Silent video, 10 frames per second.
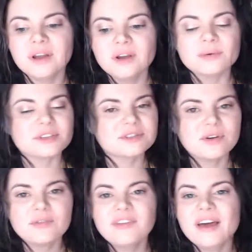with
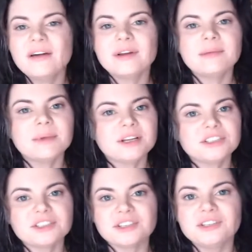so very
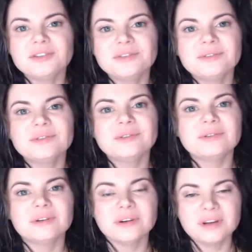much to do.
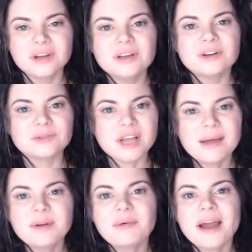No time
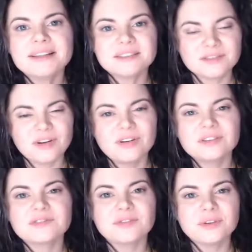to write
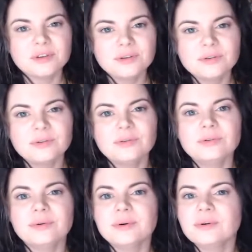songs for
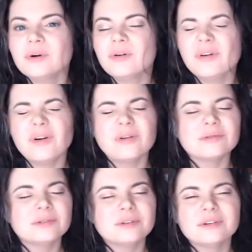you or
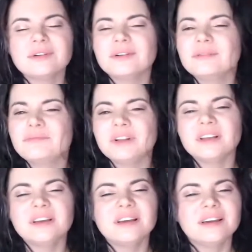on our
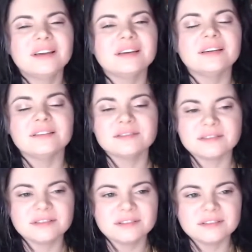
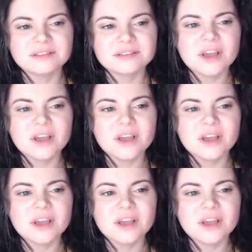places.